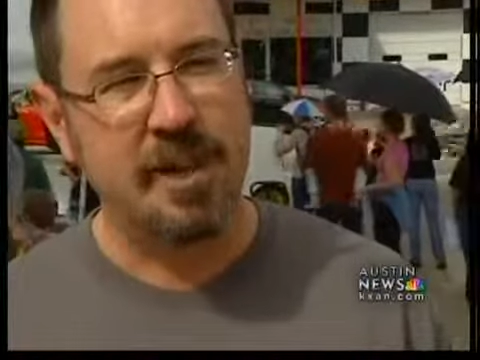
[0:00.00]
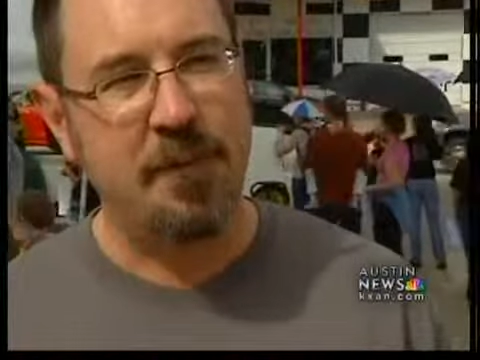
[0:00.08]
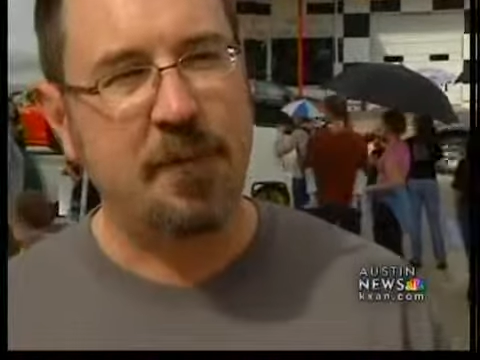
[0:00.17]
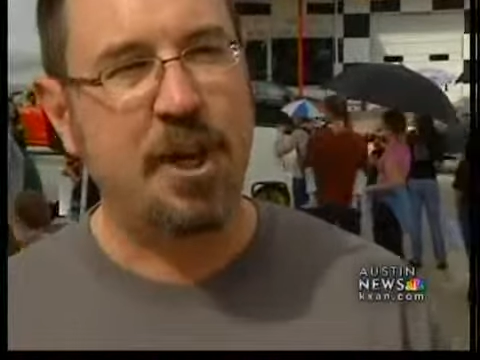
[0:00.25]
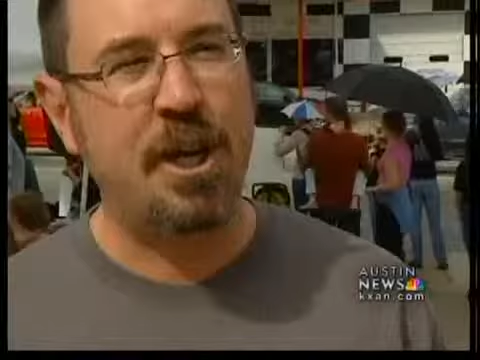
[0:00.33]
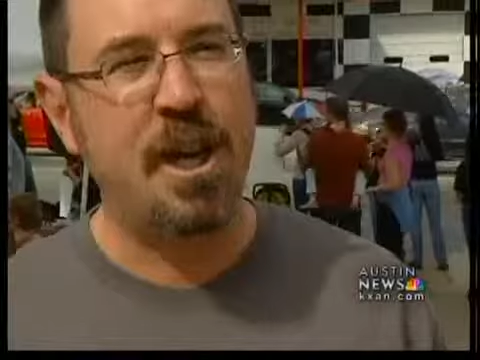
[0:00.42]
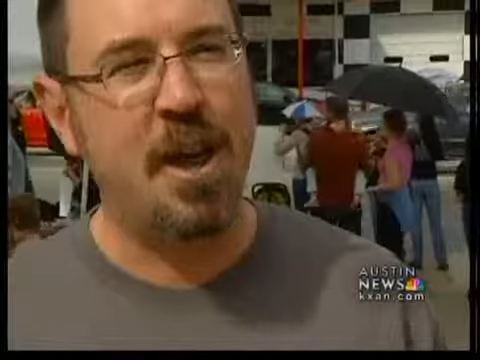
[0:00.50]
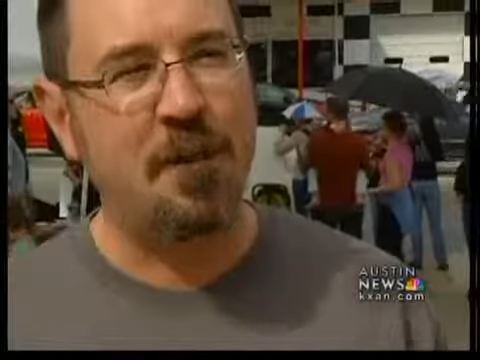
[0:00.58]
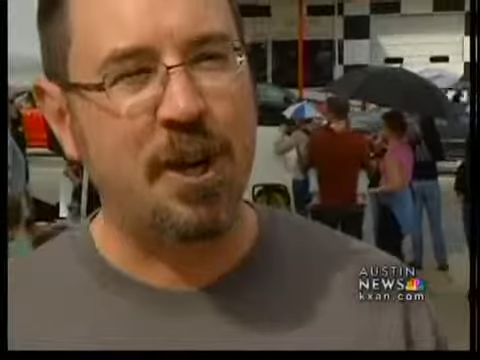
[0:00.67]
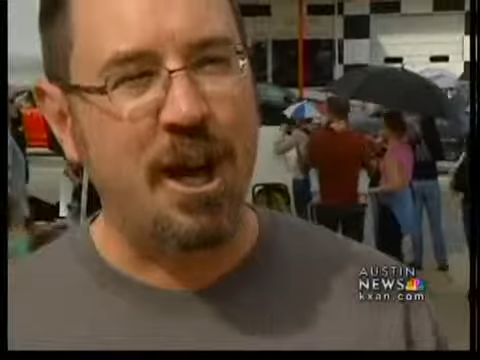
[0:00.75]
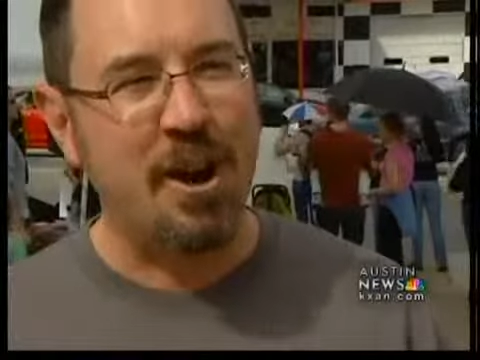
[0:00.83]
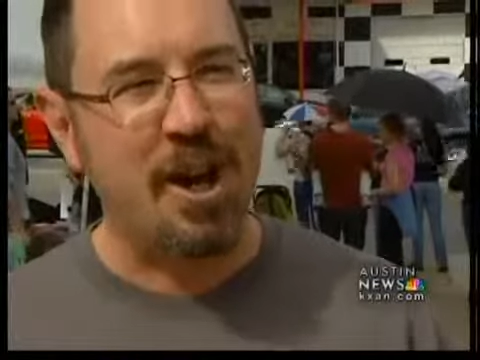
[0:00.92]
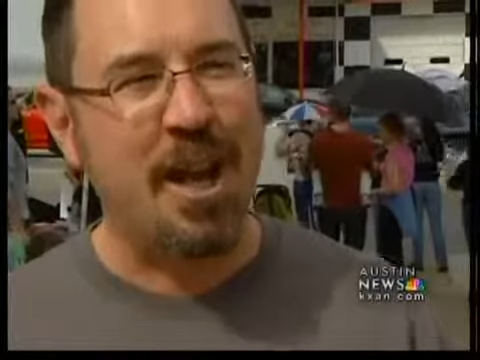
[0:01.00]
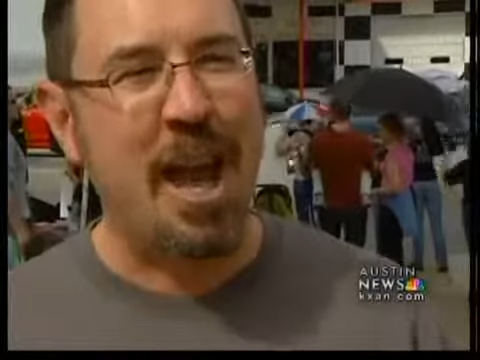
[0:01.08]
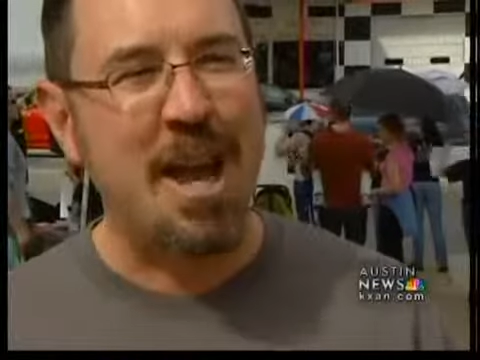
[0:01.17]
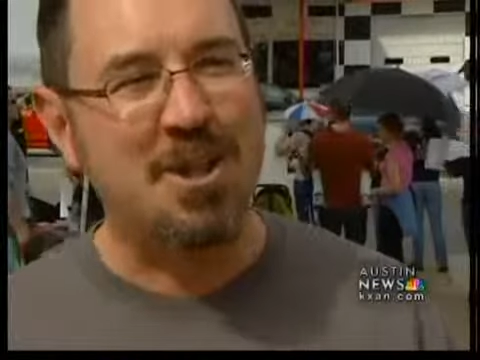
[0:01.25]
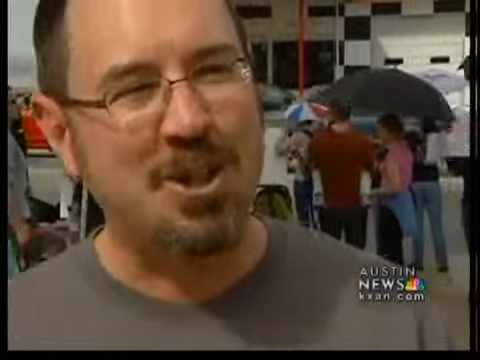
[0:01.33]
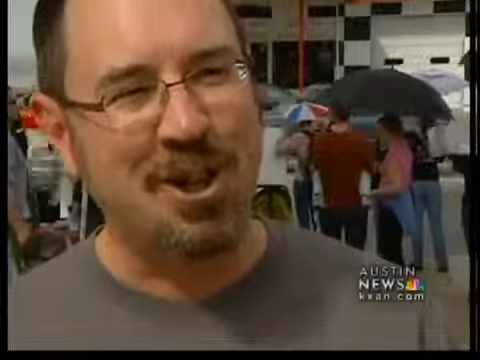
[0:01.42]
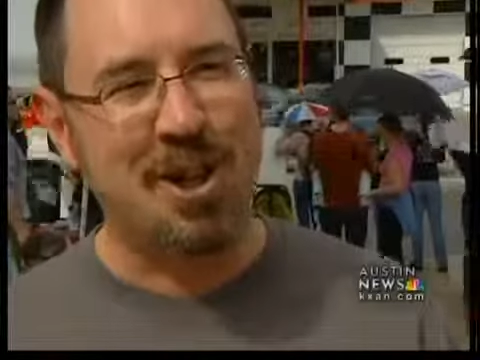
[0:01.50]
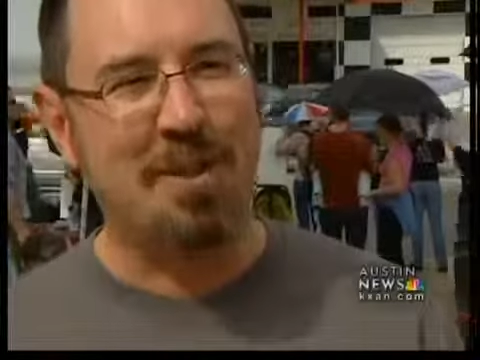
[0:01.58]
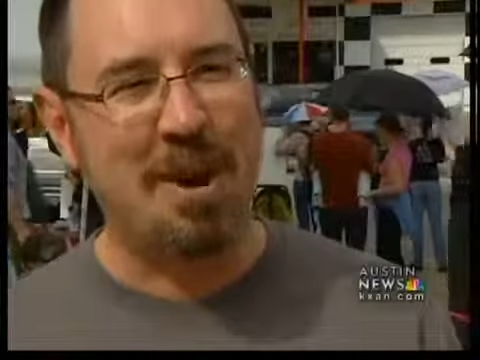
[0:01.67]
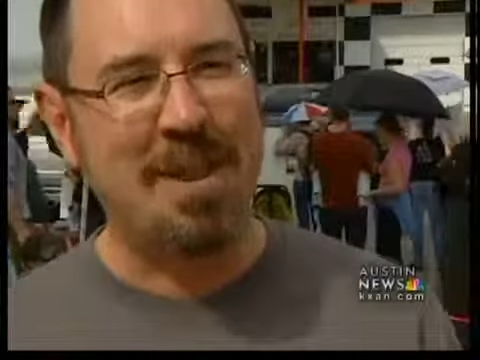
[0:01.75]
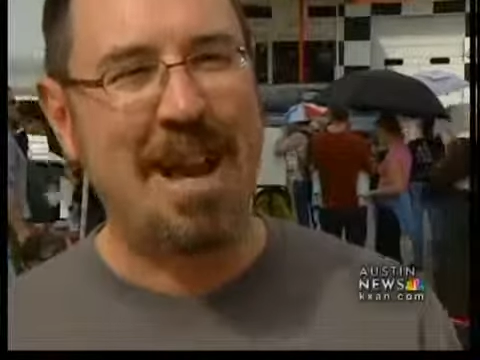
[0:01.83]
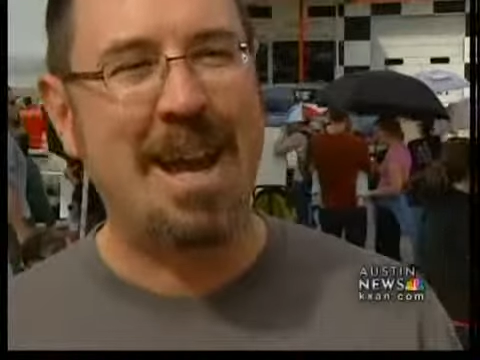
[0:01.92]
If you're, if you're curing cancer, you're
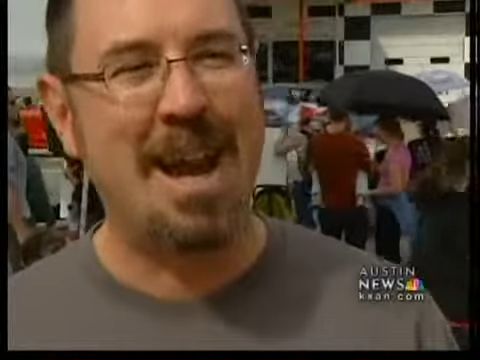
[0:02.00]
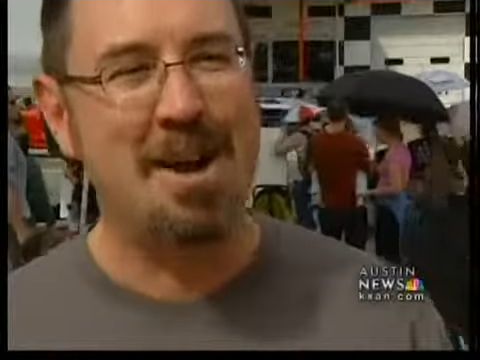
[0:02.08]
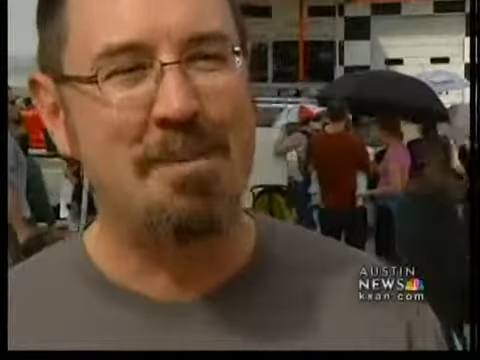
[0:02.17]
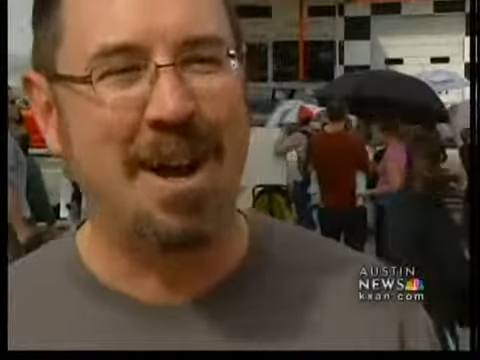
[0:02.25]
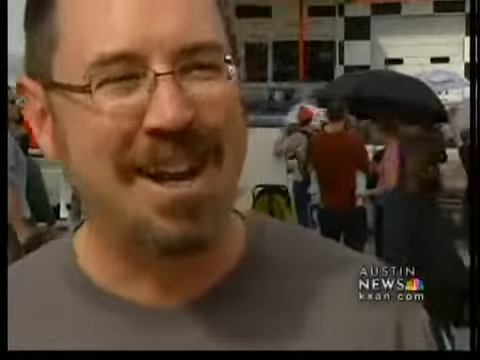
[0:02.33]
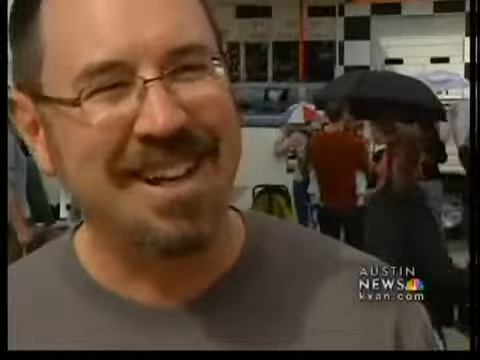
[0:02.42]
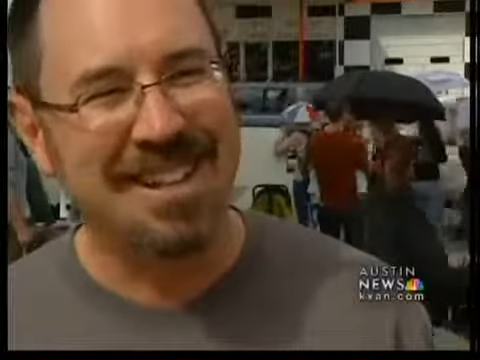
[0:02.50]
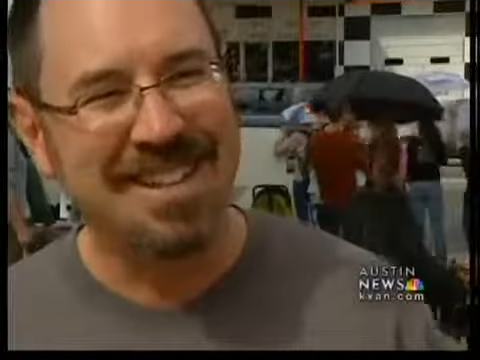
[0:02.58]
worth that kind of money.